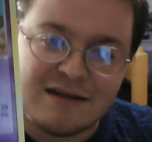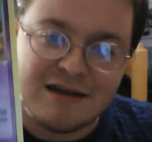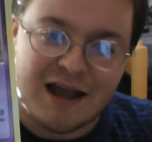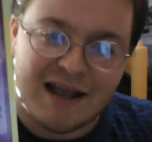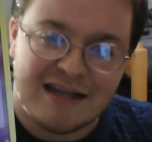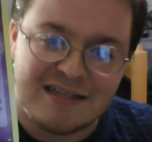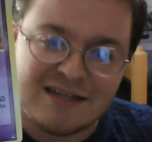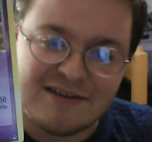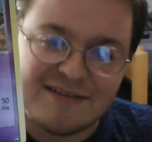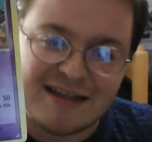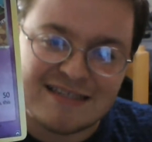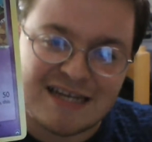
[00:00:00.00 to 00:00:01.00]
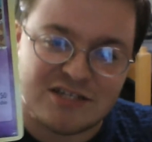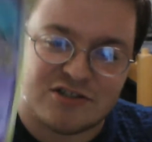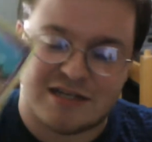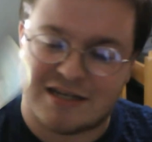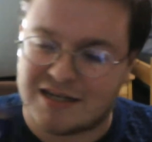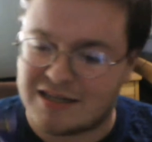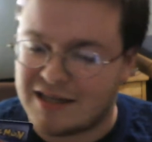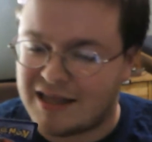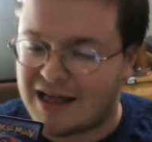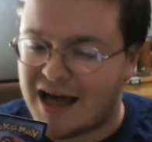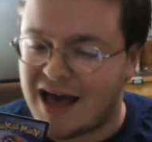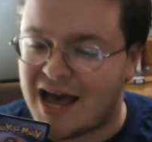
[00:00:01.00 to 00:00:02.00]
I can't tell if that's actually,
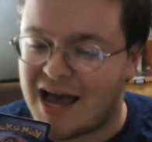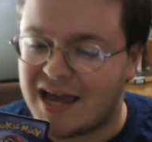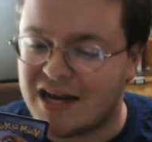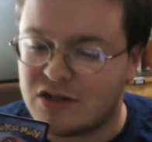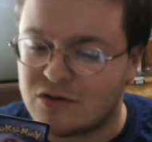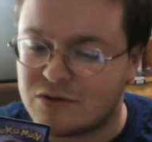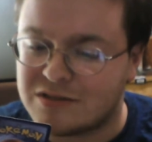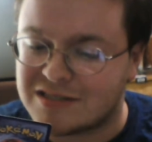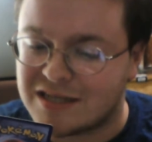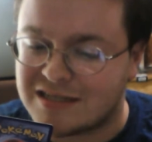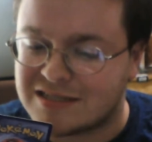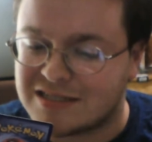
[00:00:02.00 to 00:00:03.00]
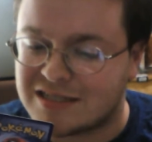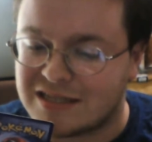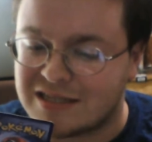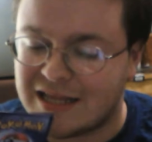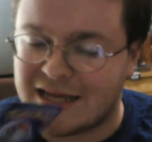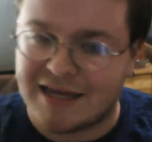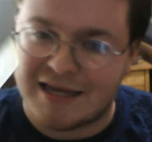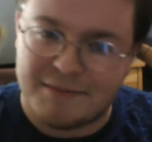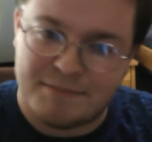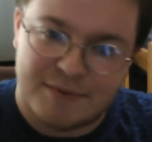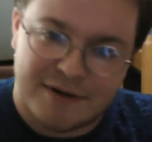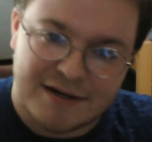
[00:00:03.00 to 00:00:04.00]
it kind of looks like it's clay,
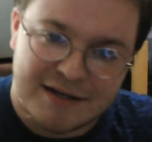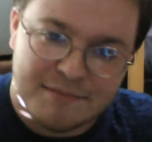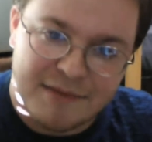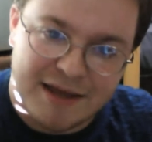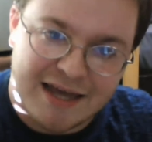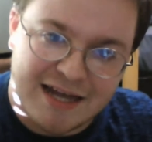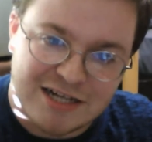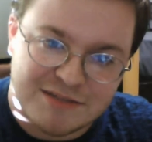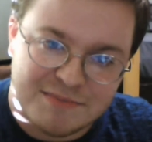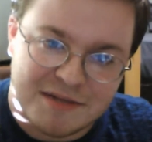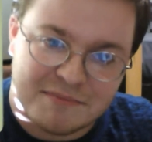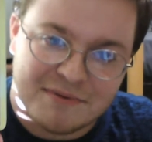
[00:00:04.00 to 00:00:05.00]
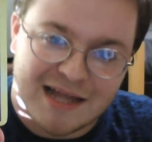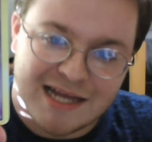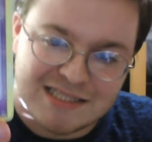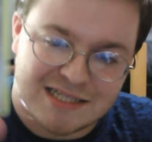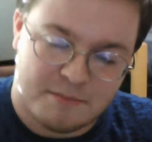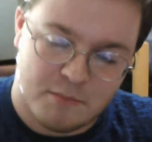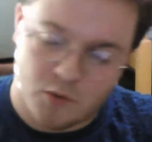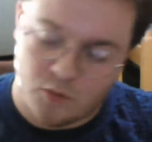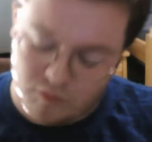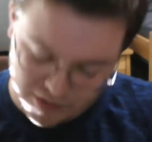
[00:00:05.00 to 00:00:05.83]
but it may actually be a plastic mold.